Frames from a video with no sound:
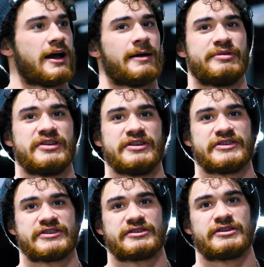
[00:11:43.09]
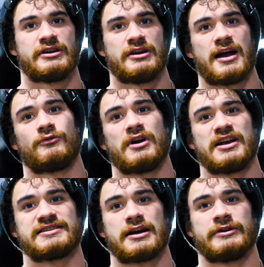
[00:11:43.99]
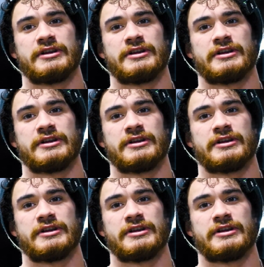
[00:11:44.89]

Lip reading: at peace, at rest, at